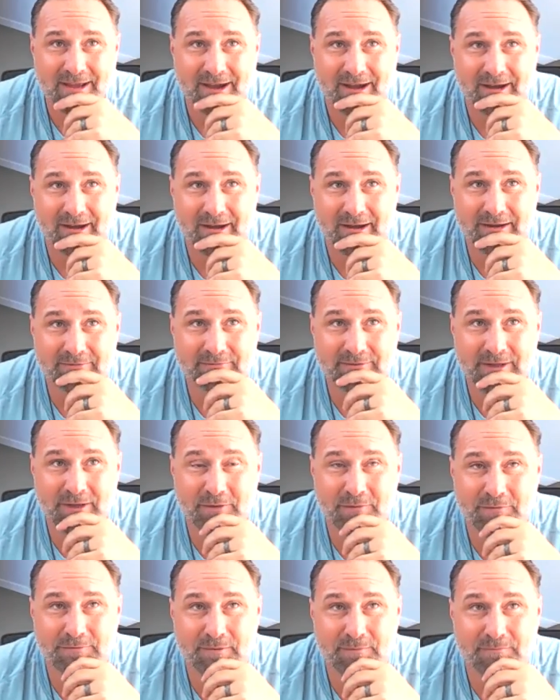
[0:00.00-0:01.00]
uh, you
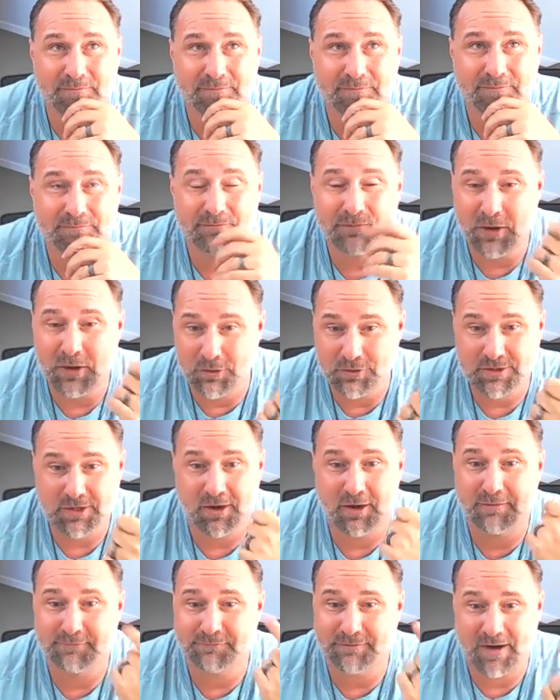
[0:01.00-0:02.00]
know, from Coast
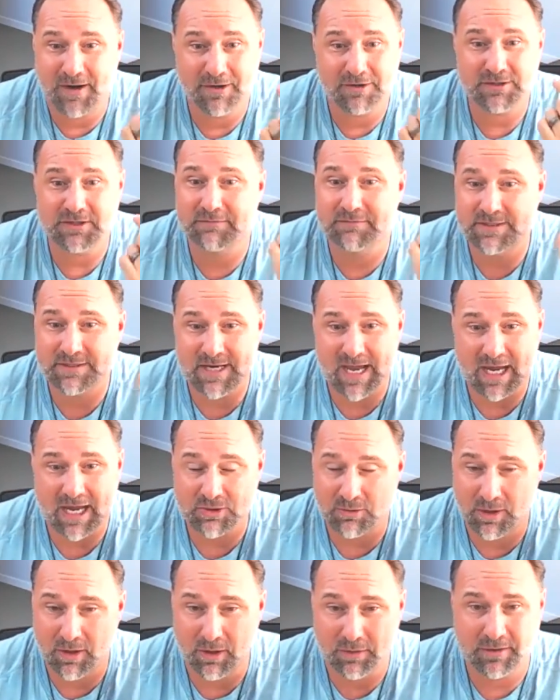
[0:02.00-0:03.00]
Guard, fire service to
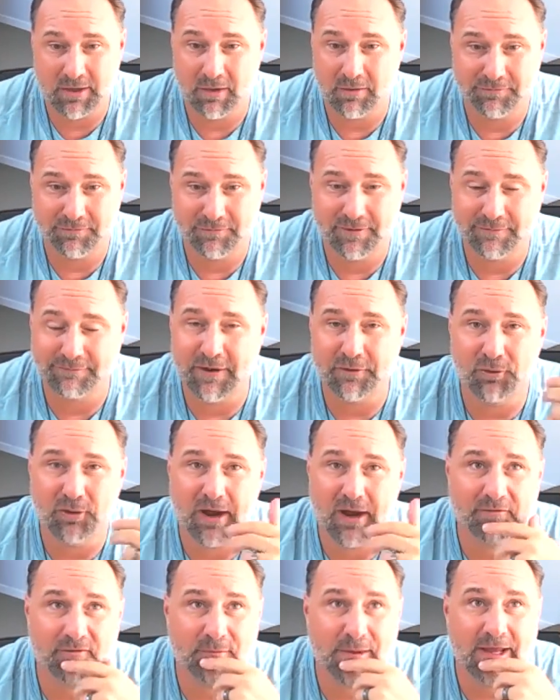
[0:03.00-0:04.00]
actual healthcare for the federal
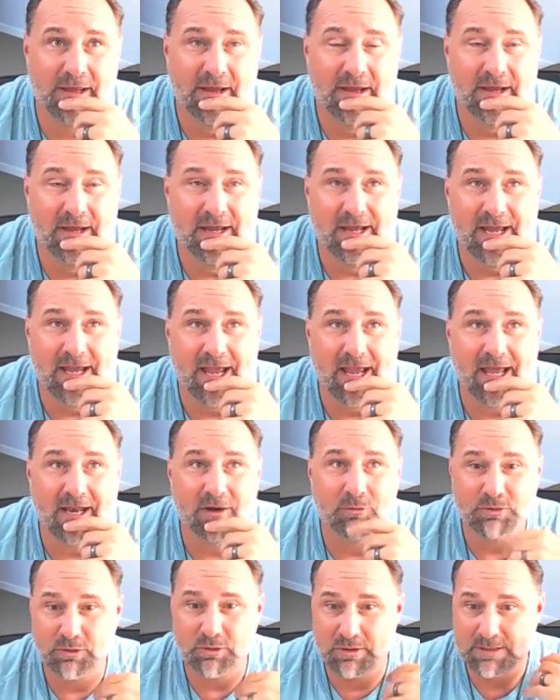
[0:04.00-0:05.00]
government, and
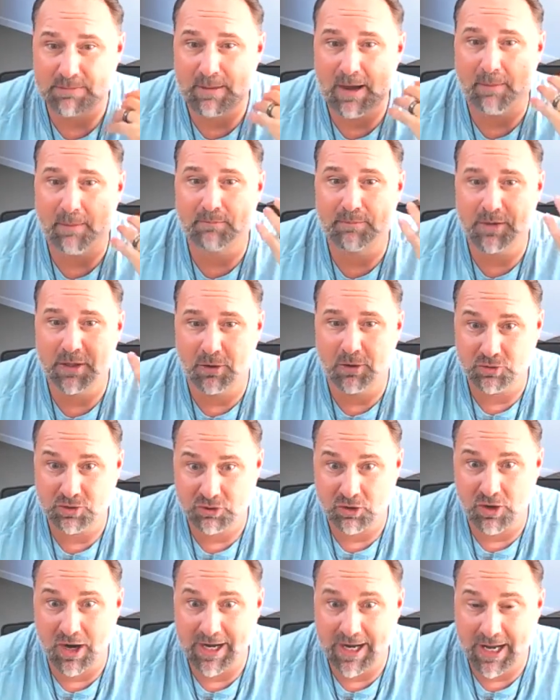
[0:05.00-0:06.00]
it was always about you know
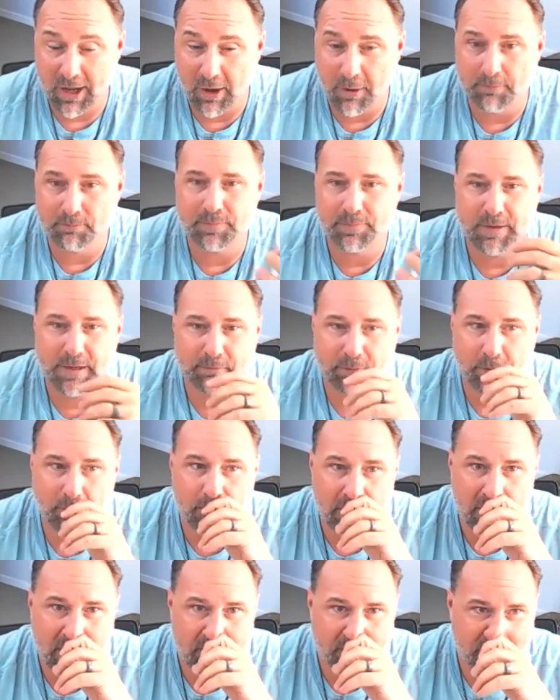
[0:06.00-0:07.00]
trying to help people.
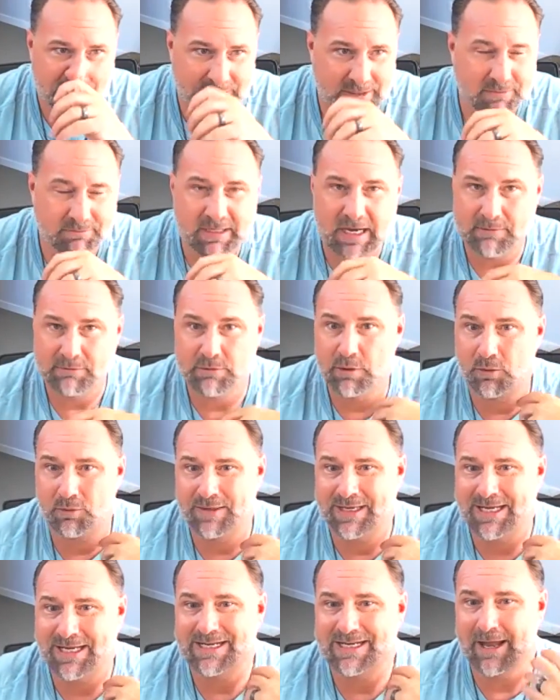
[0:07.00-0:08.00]
But sometimes we
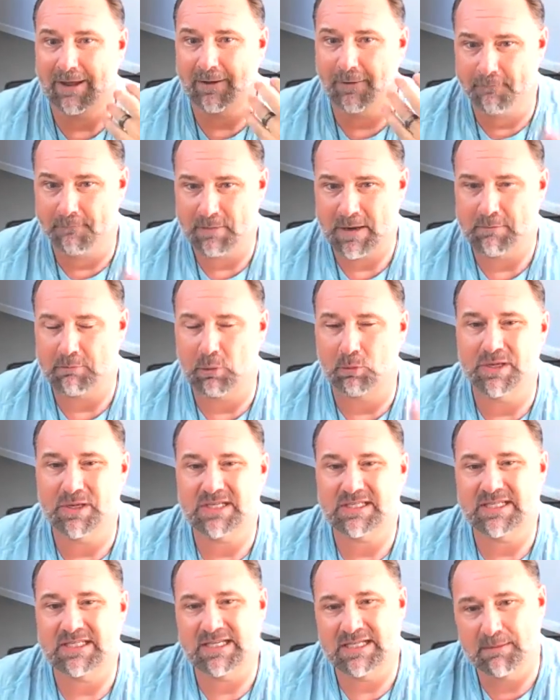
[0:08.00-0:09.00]
don't need to help people; we
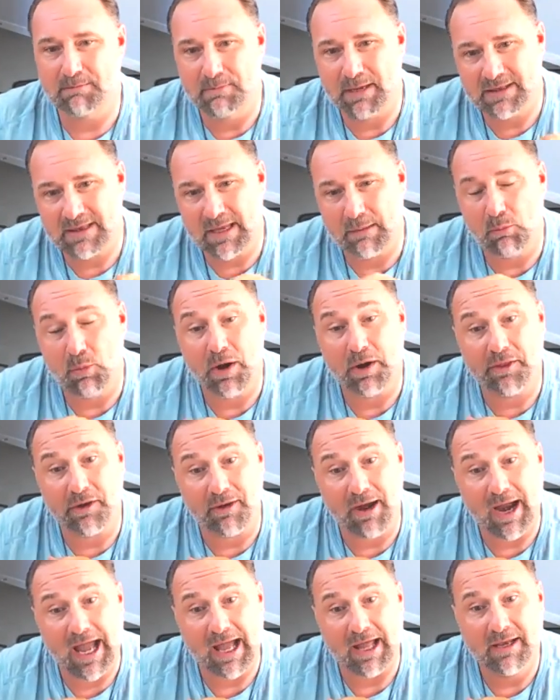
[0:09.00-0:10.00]
just need to meet them where
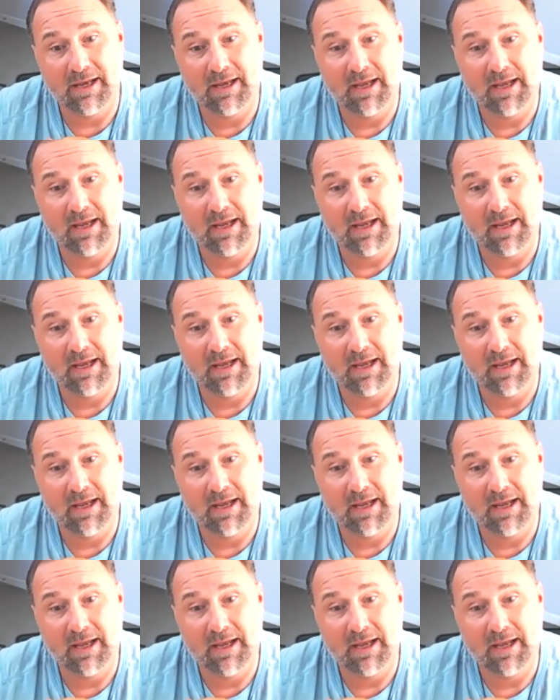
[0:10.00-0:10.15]
they're at